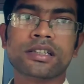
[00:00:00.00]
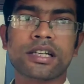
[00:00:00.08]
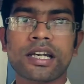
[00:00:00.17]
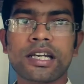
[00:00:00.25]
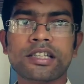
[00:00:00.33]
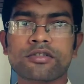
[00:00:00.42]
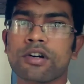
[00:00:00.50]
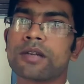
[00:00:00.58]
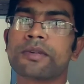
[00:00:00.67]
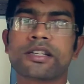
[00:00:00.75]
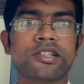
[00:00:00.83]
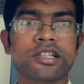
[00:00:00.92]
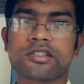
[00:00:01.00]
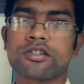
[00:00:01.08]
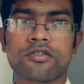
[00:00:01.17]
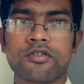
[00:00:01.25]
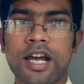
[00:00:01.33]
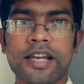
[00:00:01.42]
ate 1 metric
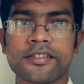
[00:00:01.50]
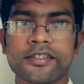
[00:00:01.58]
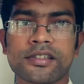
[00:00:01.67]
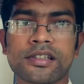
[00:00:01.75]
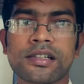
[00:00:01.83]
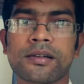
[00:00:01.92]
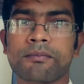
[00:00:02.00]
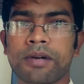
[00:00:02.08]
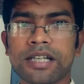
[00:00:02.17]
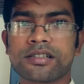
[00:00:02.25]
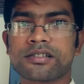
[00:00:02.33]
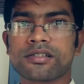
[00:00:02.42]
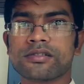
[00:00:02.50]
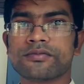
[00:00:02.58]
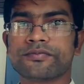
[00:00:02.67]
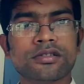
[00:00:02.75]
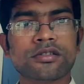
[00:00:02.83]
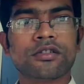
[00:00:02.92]
ton rice, but
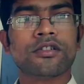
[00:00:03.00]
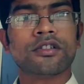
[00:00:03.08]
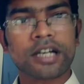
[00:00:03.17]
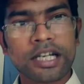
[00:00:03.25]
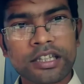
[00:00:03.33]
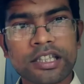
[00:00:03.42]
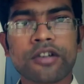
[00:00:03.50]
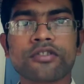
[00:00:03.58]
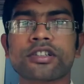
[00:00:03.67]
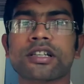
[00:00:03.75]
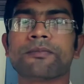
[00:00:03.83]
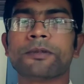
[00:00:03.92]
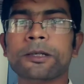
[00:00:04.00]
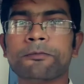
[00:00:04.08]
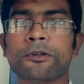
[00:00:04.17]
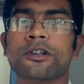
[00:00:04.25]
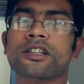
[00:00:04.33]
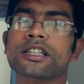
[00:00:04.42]
8,000
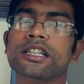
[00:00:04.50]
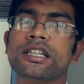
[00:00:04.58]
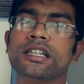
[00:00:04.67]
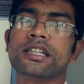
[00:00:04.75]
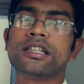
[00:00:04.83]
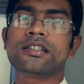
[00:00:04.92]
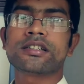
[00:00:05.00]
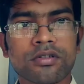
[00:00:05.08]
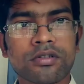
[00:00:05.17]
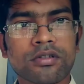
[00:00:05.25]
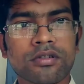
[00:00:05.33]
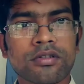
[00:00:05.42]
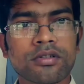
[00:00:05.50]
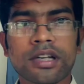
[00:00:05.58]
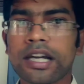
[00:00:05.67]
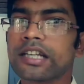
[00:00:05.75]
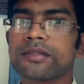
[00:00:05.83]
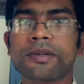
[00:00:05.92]
people eat
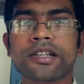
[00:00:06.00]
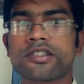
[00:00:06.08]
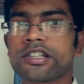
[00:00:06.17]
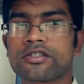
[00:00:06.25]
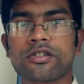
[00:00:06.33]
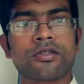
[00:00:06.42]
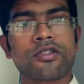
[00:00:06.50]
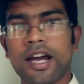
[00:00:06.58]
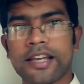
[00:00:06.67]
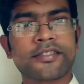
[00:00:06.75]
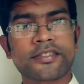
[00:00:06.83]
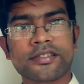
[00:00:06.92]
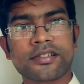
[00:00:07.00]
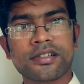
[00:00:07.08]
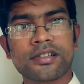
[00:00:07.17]
8 metric ton rice,